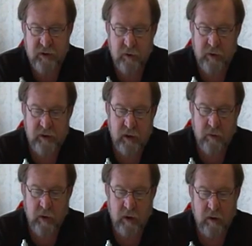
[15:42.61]
It's too
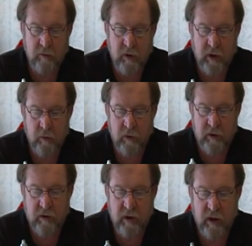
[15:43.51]
easy to make. You buy
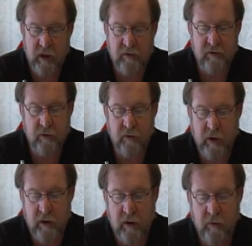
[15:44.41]
one, you take it out to the
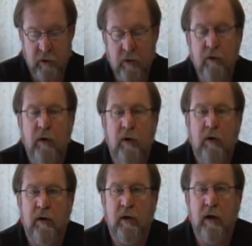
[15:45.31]
grinding wheel,
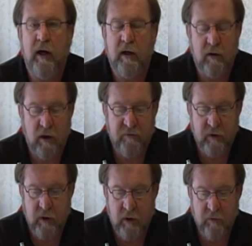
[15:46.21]
you knock it
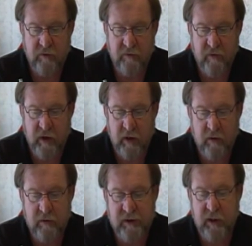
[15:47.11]
off, you hit it with a
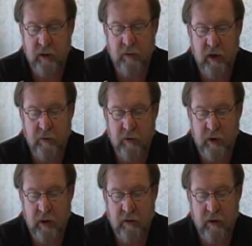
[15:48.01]
file,
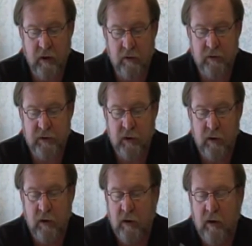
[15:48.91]
sandpaper, anything else,
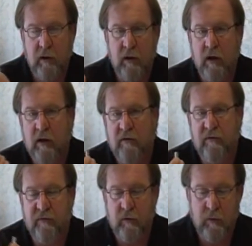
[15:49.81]
you knock
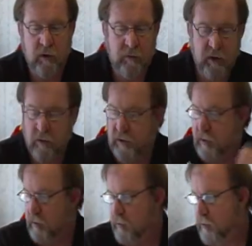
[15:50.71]
off a few
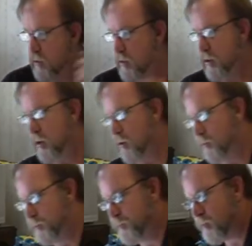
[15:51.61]
millimeters, you're good to
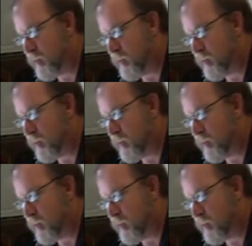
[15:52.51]
go.